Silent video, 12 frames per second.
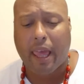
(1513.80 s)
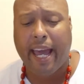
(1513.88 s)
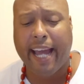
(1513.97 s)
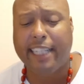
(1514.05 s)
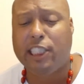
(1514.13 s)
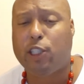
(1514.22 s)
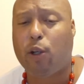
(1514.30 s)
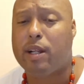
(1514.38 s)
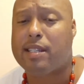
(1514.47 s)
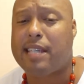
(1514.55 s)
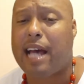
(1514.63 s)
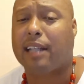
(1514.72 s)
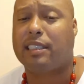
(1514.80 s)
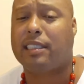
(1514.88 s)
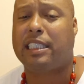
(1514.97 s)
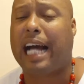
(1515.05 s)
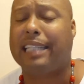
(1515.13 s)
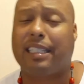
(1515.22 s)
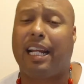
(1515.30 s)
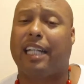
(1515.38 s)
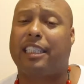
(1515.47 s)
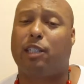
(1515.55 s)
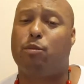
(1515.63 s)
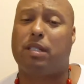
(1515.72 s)
And Jordan's shot
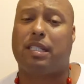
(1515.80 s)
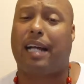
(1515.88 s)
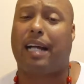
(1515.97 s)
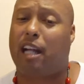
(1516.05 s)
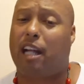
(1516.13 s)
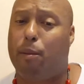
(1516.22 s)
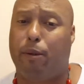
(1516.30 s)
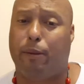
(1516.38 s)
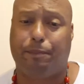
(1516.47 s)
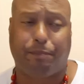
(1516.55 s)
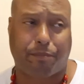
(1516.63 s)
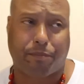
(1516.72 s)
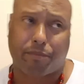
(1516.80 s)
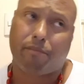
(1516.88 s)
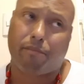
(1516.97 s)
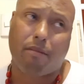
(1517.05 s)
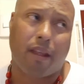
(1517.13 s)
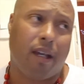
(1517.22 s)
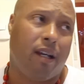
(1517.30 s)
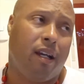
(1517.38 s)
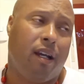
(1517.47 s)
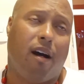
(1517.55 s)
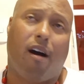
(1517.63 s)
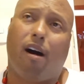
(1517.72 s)
selection was not terrible.
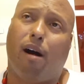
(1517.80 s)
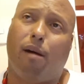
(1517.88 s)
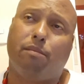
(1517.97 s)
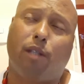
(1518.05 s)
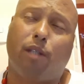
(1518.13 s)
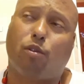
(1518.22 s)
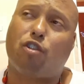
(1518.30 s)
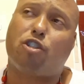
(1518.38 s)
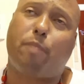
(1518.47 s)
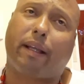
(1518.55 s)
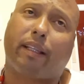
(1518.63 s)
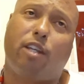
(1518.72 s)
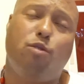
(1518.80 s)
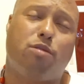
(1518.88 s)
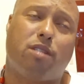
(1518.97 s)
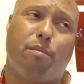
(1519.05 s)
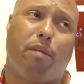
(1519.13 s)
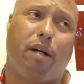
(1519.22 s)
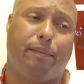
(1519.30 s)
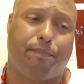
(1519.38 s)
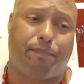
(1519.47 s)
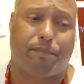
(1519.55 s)
No disrespect to Houston, but